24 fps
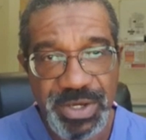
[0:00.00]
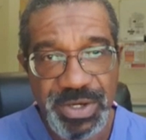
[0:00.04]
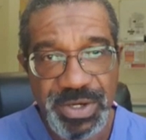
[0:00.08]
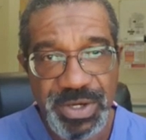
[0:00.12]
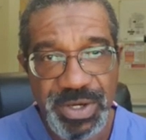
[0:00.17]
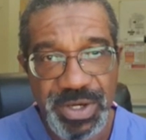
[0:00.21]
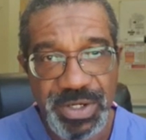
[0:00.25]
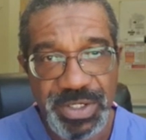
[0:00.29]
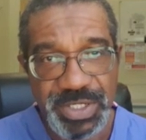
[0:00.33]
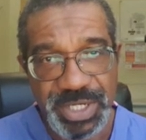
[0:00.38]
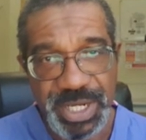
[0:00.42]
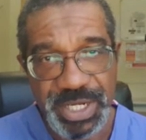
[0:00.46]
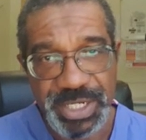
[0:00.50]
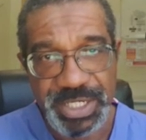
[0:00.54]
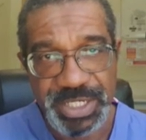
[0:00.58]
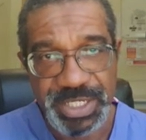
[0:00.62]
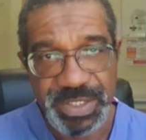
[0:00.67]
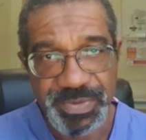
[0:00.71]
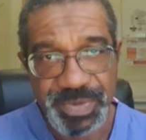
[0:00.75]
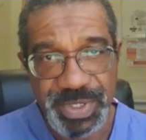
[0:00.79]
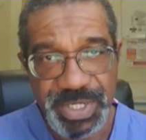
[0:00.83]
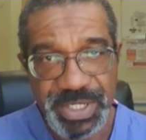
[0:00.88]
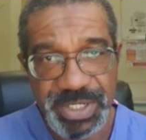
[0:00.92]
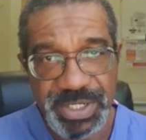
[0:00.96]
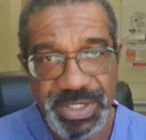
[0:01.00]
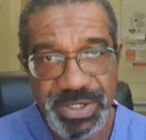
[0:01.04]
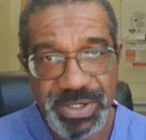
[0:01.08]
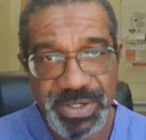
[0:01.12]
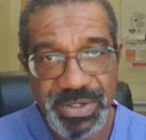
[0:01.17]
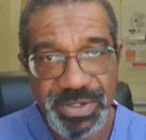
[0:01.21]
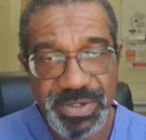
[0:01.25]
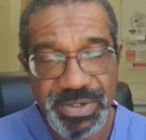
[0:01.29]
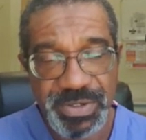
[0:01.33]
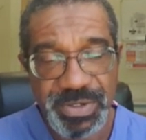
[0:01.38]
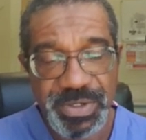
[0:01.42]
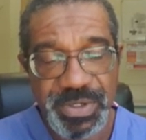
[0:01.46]
otitis
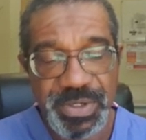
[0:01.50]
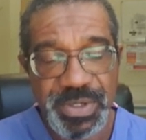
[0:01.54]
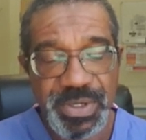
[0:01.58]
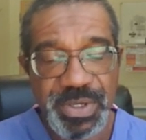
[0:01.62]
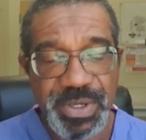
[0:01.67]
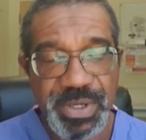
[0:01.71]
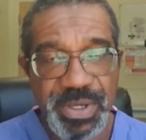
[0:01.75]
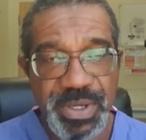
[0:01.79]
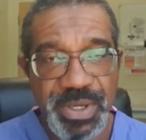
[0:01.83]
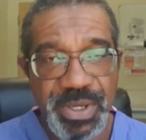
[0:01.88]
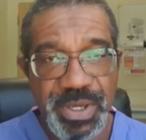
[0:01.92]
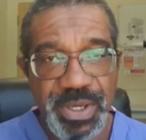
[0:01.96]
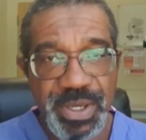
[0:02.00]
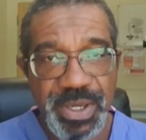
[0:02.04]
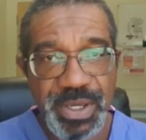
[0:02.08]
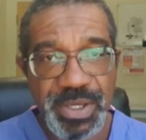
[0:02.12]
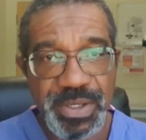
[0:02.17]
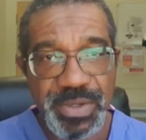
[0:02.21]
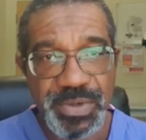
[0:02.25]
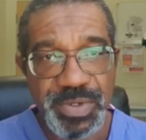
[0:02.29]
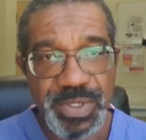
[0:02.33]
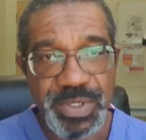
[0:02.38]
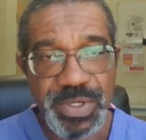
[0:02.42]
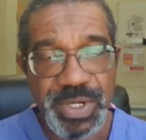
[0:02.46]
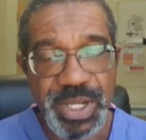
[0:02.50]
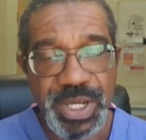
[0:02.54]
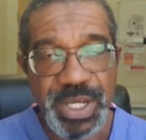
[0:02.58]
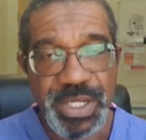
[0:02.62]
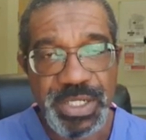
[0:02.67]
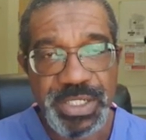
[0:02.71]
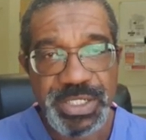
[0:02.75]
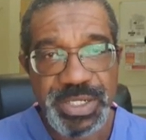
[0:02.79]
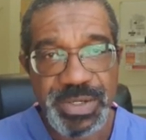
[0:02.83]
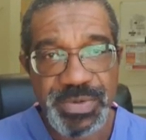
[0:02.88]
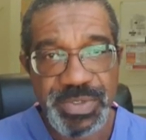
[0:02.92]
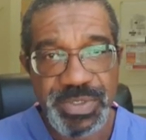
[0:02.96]
media. You could
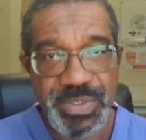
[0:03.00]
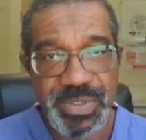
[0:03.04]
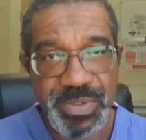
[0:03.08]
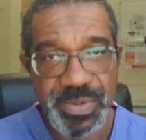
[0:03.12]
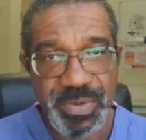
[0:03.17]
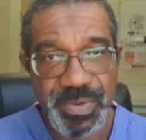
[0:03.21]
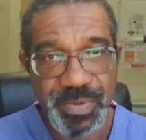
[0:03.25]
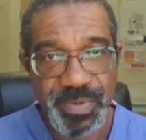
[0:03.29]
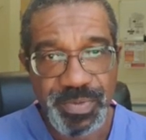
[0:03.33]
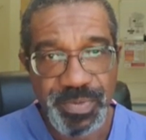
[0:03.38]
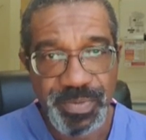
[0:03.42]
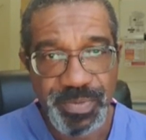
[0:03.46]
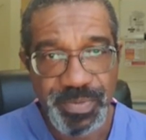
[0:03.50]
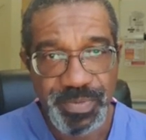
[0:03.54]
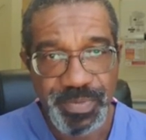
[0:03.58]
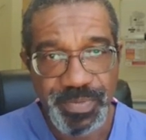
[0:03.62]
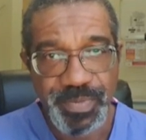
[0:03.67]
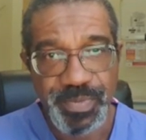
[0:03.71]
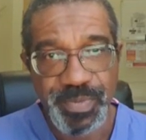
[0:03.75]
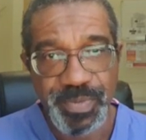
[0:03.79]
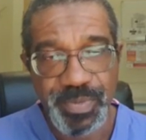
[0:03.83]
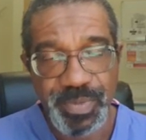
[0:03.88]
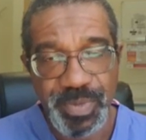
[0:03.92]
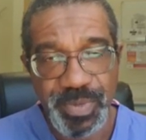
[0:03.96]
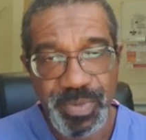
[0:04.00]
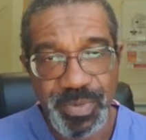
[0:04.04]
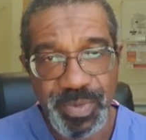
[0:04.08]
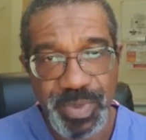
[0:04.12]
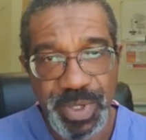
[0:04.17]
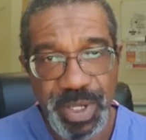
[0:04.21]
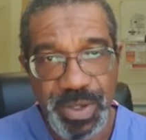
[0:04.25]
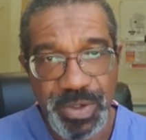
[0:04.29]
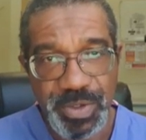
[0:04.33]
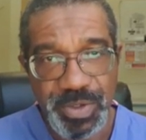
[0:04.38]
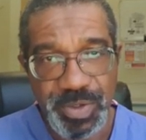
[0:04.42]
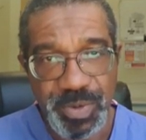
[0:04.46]
ask them to
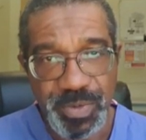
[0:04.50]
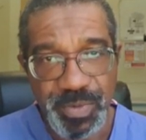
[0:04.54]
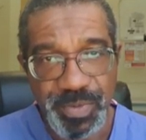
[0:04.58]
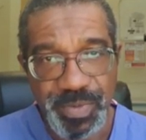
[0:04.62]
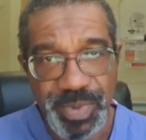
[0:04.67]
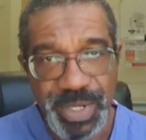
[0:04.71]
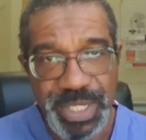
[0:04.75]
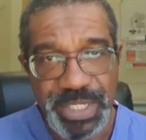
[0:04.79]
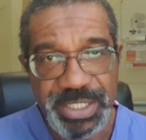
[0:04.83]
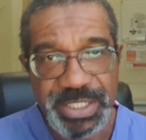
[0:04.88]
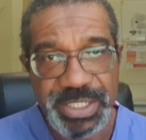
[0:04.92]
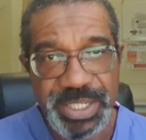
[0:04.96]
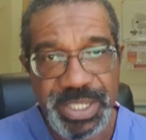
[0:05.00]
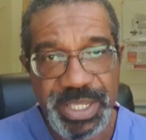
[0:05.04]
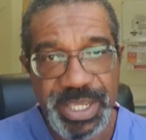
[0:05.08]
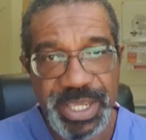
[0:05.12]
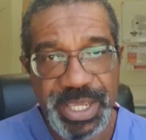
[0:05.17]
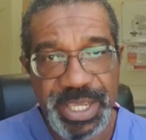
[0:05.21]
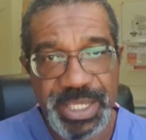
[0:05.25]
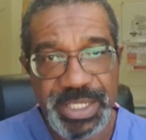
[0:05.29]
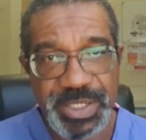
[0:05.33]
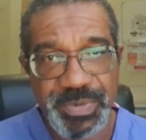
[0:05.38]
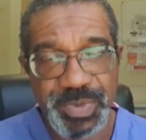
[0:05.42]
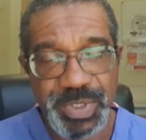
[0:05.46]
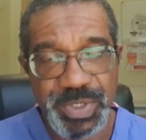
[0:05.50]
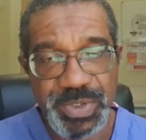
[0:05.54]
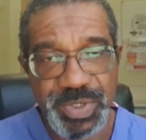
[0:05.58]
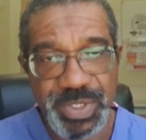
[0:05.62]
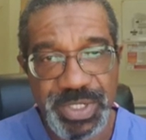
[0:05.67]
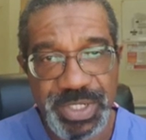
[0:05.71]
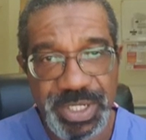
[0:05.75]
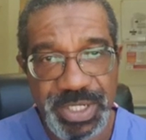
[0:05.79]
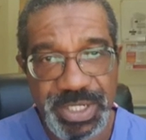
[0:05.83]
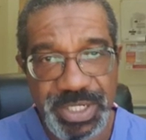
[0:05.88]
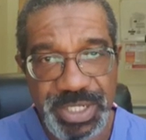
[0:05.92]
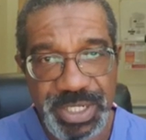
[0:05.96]
place their heads between
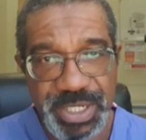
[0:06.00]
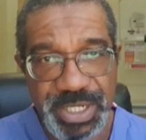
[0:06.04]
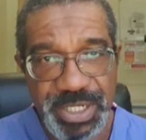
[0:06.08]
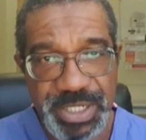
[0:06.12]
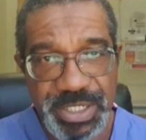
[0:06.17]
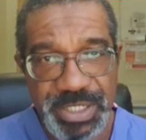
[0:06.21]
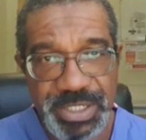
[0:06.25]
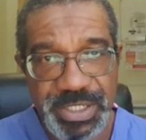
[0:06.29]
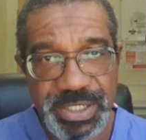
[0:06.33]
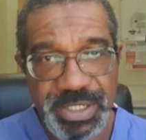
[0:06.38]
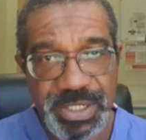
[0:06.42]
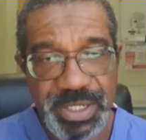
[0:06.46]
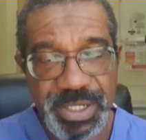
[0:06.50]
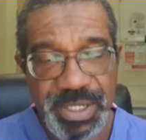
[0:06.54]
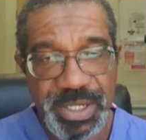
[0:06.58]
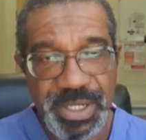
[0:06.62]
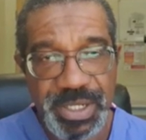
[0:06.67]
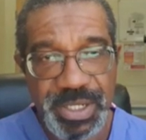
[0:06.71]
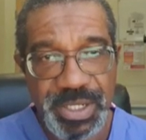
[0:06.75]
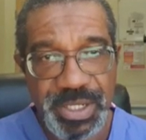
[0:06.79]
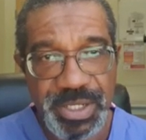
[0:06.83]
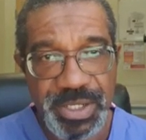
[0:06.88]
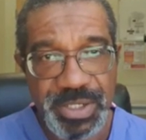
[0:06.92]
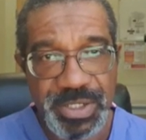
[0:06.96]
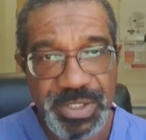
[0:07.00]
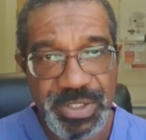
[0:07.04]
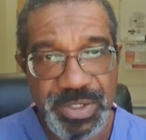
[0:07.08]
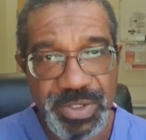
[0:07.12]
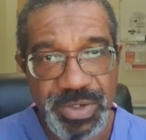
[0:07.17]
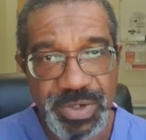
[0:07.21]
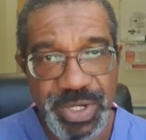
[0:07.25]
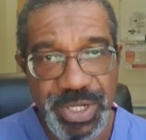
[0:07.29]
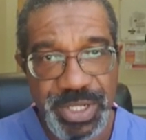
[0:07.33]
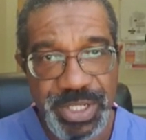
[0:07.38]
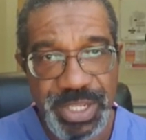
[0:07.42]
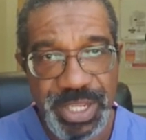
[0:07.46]
their knees, because
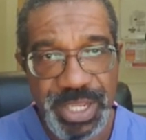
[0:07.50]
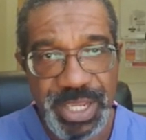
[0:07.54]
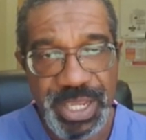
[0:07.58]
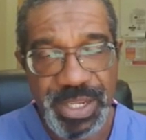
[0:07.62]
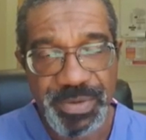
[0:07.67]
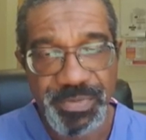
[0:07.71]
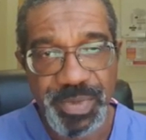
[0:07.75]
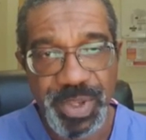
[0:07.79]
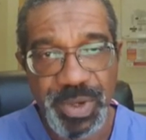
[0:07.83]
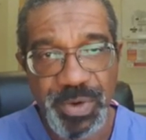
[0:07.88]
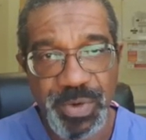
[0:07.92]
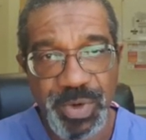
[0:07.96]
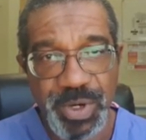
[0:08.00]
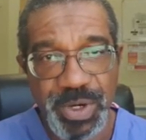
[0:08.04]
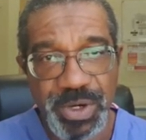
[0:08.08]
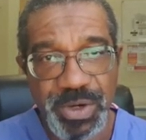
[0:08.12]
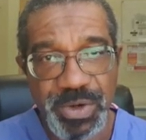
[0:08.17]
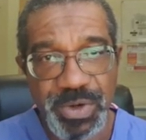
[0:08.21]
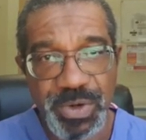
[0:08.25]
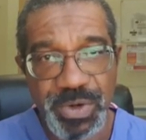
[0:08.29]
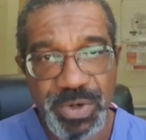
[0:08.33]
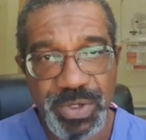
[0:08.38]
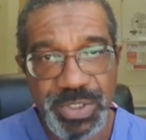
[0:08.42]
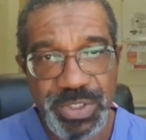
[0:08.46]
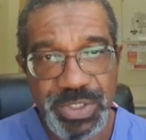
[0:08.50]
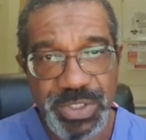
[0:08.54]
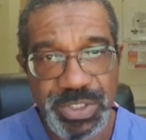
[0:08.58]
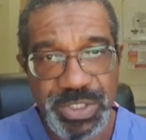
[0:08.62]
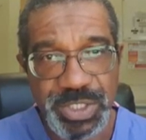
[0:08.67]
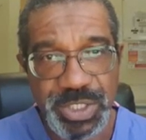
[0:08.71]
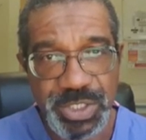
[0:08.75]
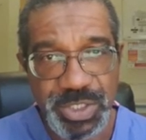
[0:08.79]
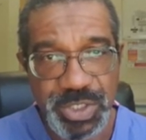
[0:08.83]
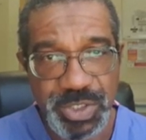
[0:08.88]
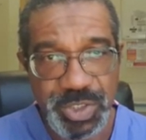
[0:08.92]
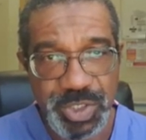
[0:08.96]
lowering their head may well cause the
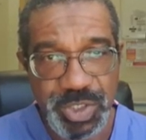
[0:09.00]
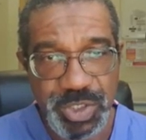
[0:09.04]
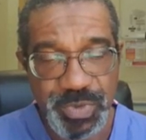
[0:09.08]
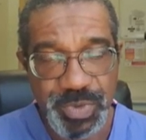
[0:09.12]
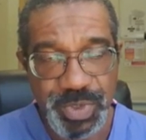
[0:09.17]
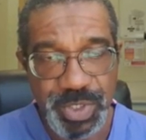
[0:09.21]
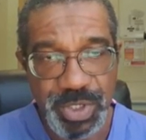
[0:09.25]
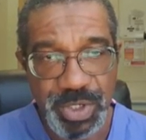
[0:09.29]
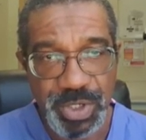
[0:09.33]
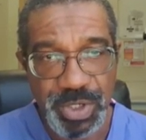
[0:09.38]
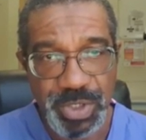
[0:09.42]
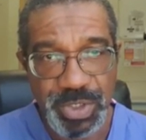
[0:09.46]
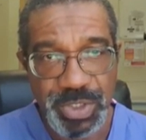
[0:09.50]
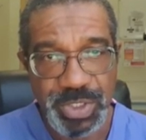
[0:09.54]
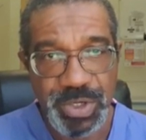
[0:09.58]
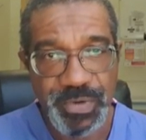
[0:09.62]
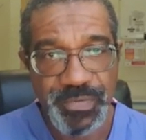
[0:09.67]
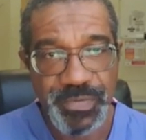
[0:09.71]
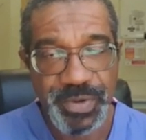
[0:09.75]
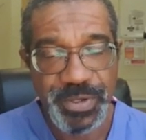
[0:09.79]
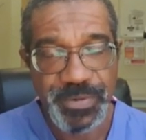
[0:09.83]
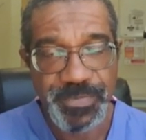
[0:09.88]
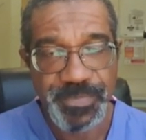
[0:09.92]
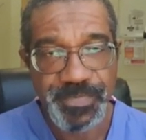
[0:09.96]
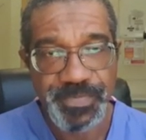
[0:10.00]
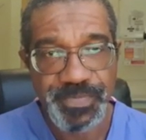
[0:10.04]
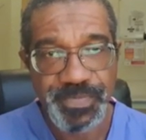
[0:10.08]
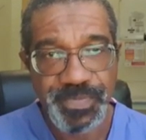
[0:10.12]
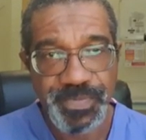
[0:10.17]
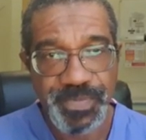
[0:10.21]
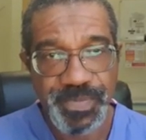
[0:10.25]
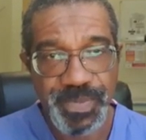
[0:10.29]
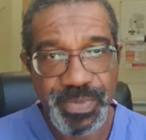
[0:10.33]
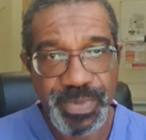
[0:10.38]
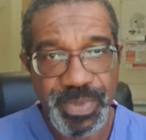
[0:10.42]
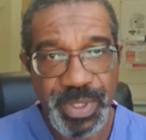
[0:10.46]
eustachian tube to close over.
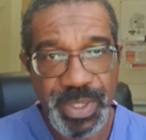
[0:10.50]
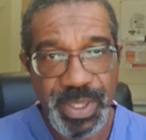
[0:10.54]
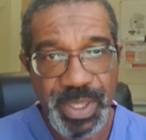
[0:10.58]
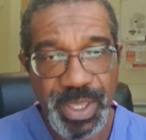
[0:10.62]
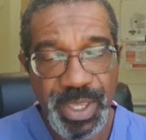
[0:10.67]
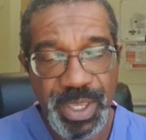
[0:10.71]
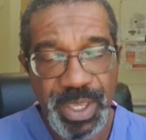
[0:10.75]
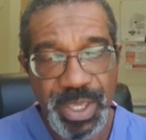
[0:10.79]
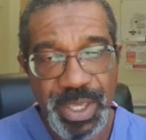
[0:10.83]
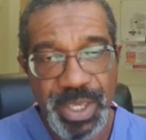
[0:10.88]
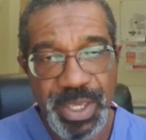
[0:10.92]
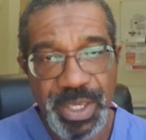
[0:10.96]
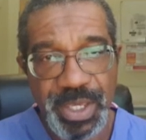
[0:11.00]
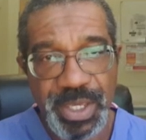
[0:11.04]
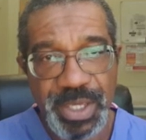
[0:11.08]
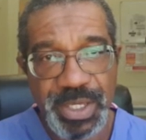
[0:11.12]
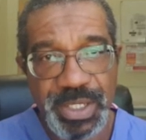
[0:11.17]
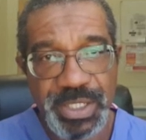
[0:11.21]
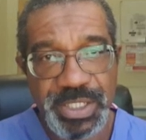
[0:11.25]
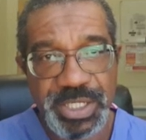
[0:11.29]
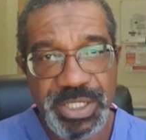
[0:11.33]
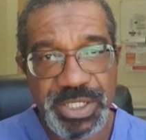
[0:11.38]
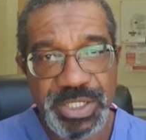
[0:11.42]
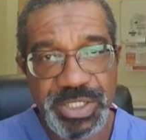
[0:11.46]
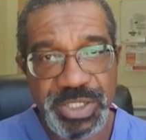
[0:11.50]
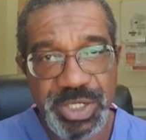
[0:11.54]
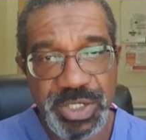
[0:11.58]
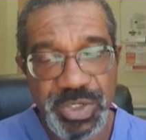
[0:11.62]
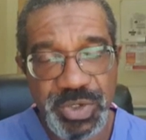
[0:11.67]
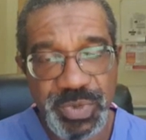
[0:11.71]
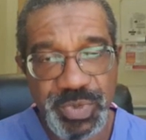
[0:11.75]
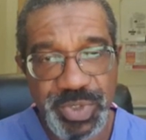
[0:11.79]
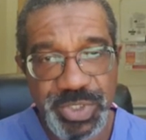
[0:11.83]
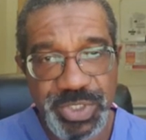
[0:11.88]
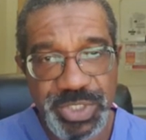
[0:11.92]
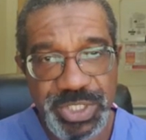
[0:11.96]
In terms of
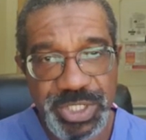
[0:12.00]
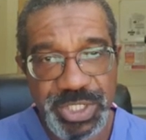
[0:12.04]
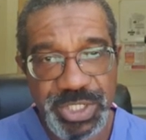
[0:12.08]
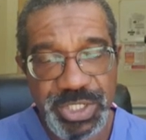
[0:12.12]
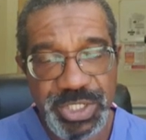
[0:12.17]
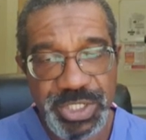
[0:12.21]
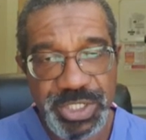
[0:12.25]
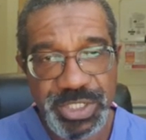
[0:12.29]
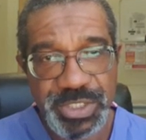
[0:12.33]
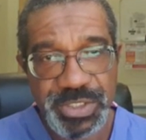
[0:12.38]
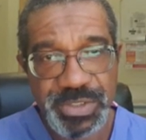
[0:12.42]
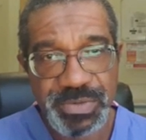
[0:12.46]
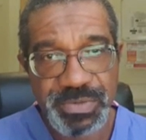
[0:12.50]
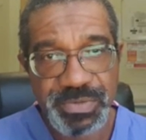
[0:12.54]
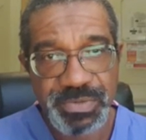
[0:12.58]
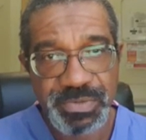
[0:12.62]
surgical procedures,